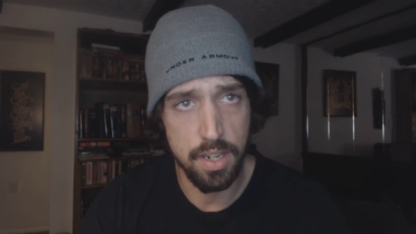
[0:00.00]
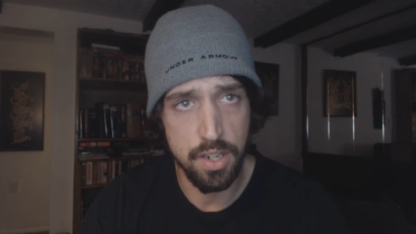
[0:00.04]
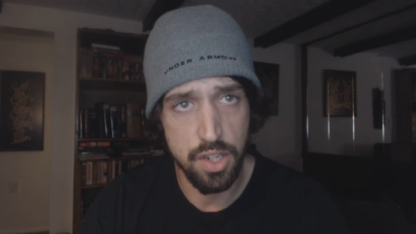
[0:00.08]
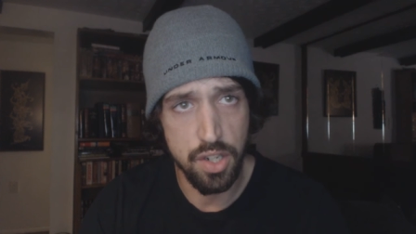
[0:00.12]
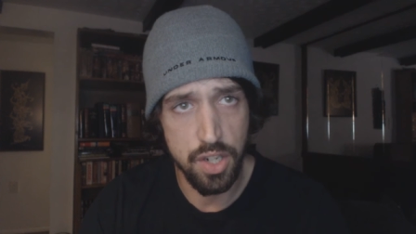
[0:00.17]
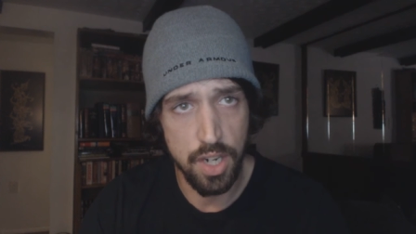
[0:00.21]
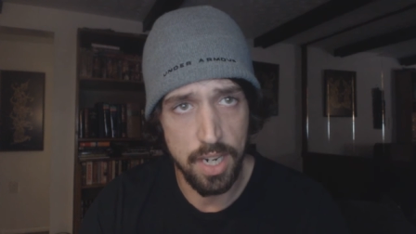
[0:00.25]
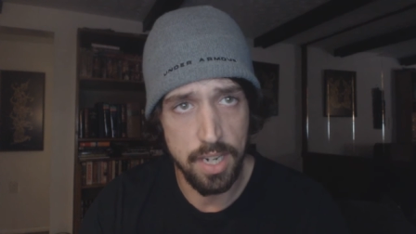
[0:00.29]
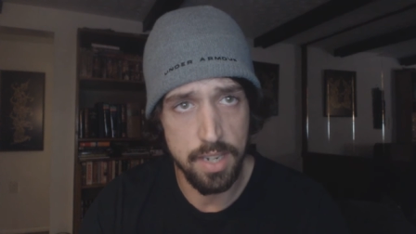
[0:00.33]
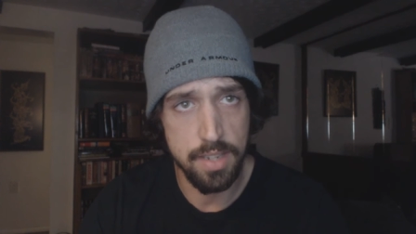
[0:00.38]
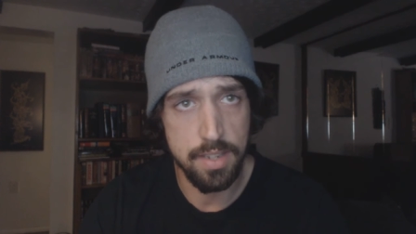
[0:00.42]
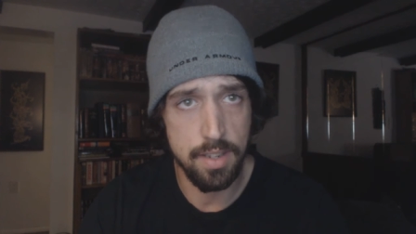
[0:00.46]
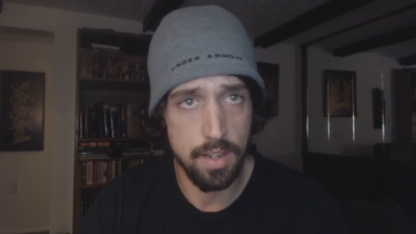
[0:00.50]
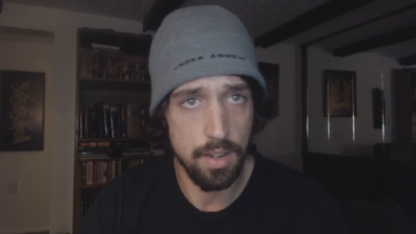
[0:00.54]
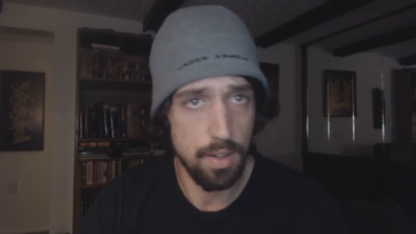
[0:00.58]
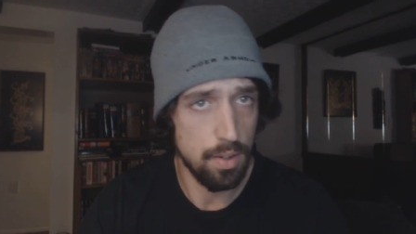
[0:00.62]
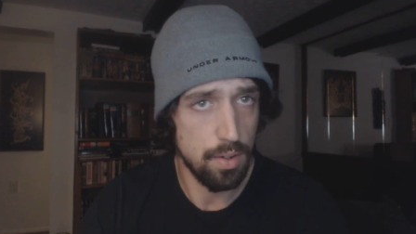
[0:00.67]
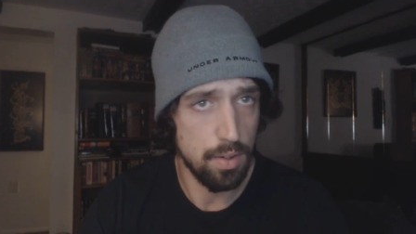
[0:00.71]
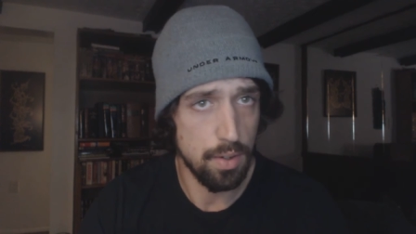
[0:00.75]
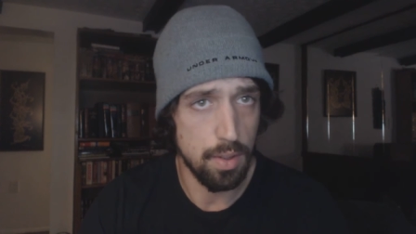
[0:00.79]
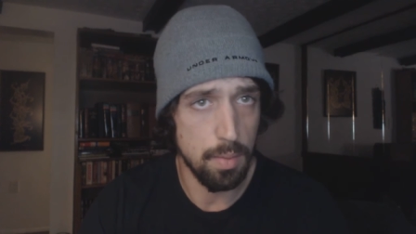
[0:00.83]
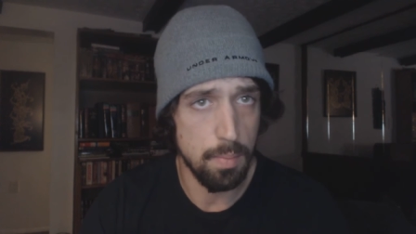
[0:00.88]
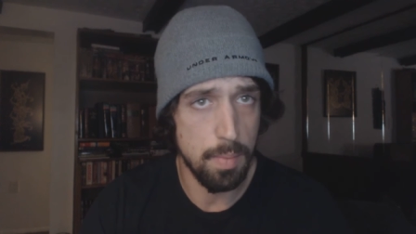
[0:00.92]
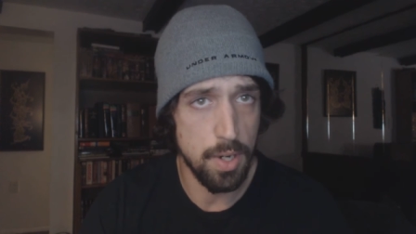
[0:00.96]
adjacent
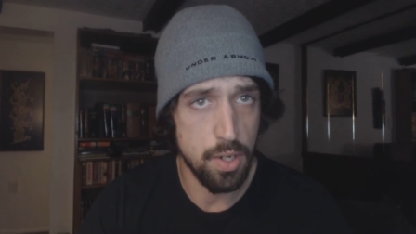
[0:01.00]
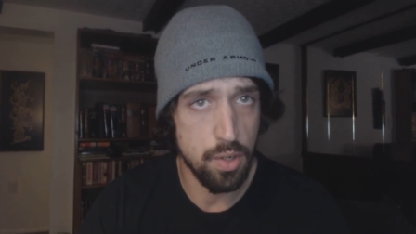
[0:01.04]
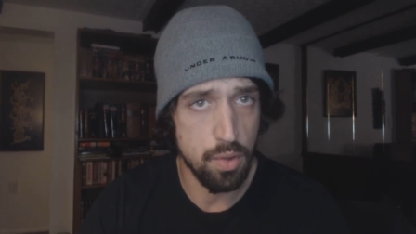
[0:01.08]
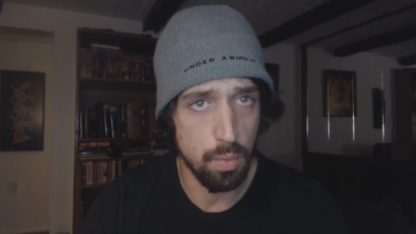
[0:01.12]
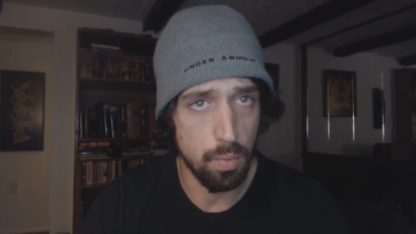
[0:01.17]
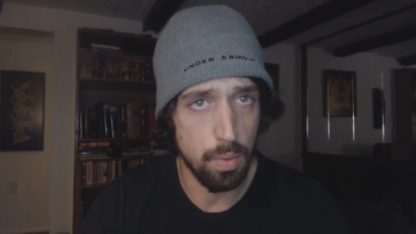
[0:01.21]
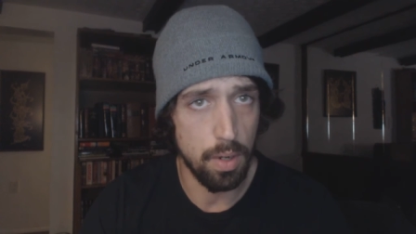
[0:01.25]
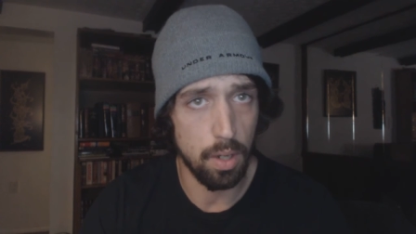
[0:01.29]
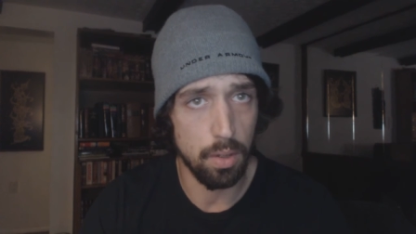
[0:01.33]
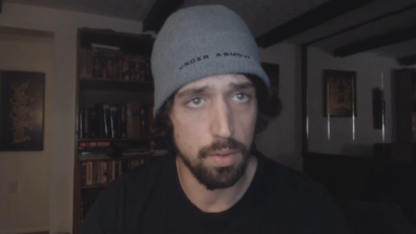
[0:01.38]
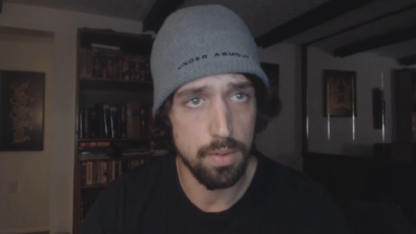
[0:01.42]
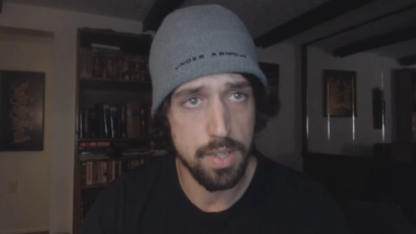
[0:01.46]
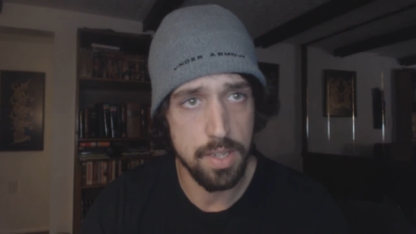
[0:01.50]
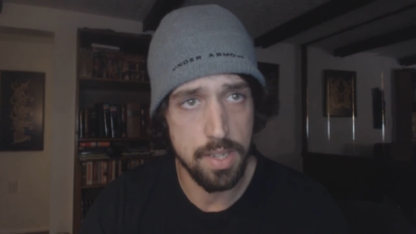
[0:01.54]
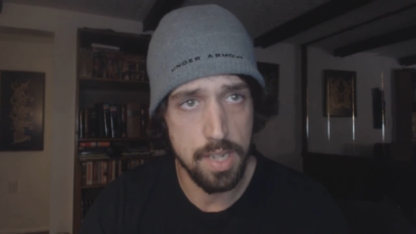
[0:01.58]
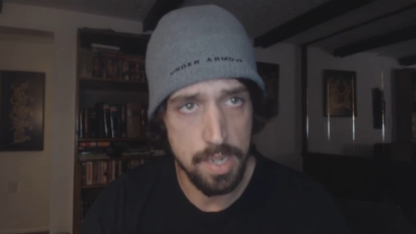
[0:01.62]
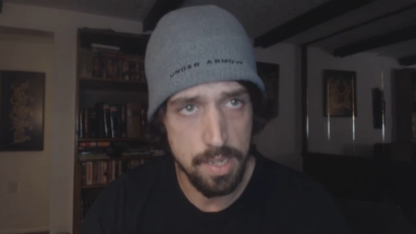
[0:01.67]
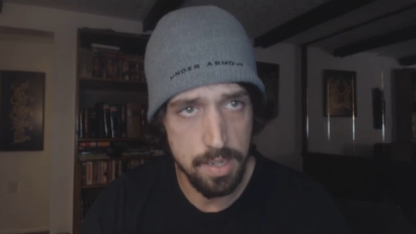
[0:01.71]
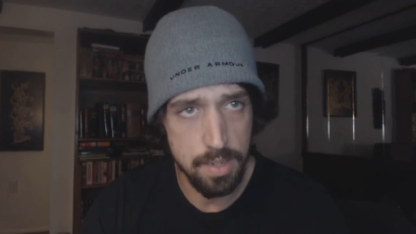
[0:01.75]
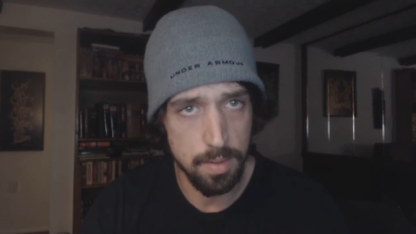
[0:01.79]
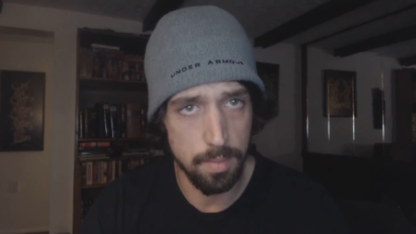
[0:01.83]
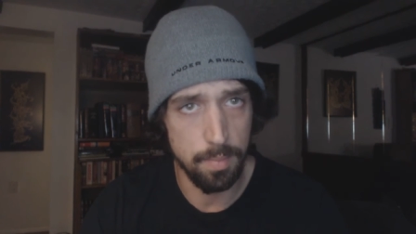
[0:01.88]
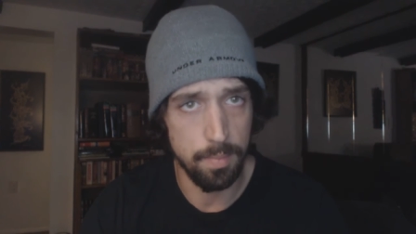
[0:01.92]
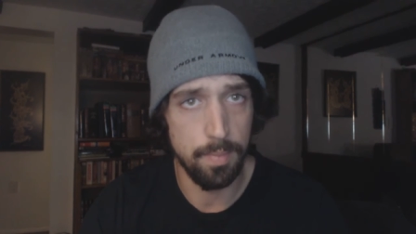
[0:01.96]
to the Metro Rail
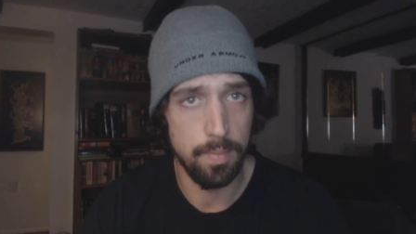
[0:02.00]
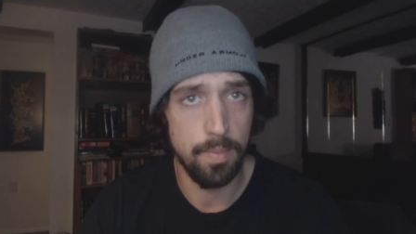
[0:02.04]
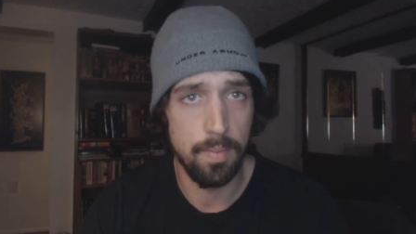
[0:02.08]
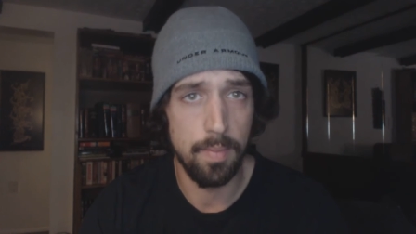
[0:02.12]
system.